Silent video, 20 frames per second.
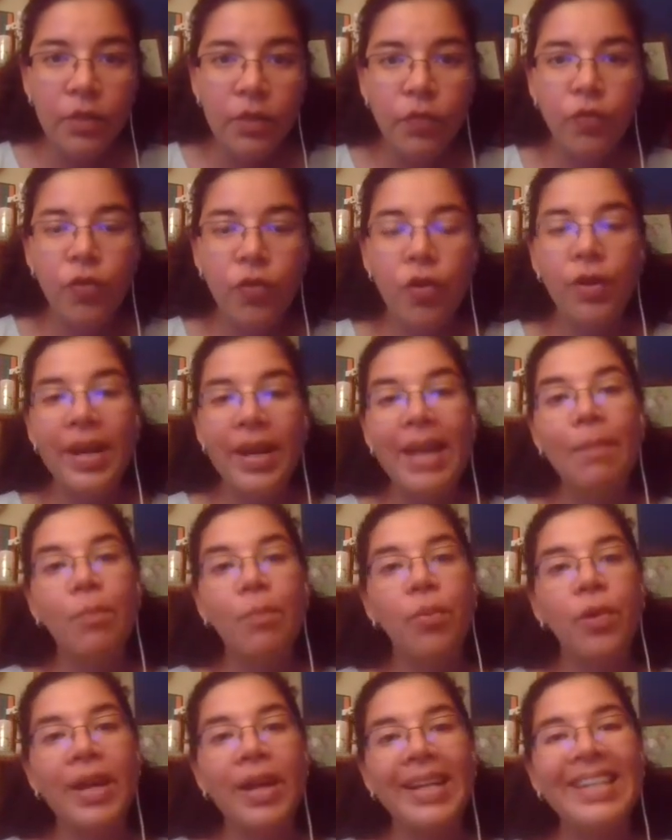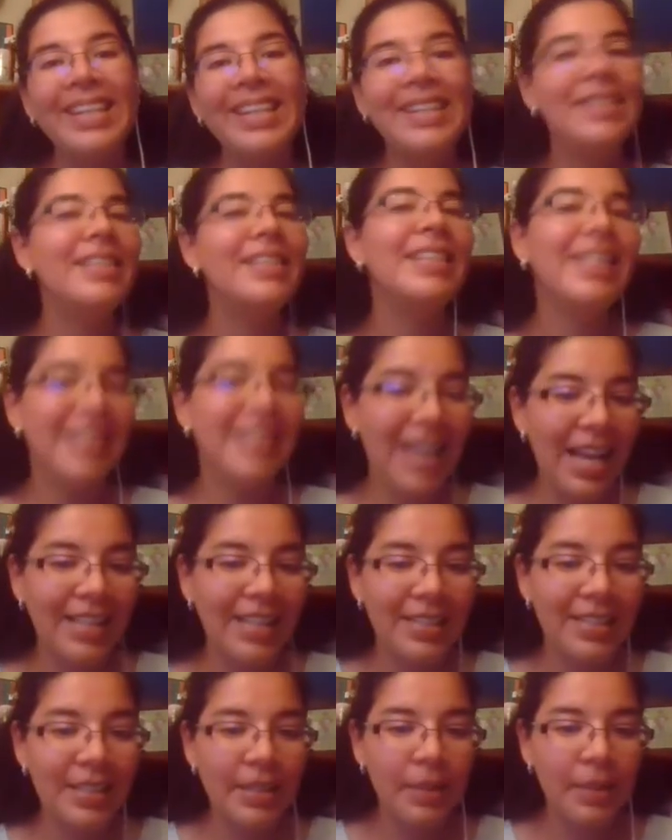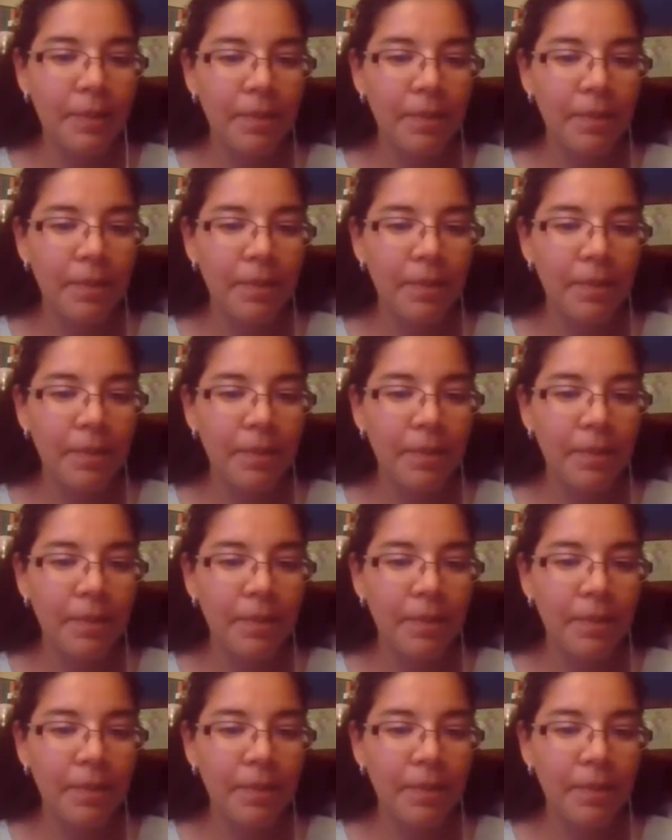for a pregnancy test.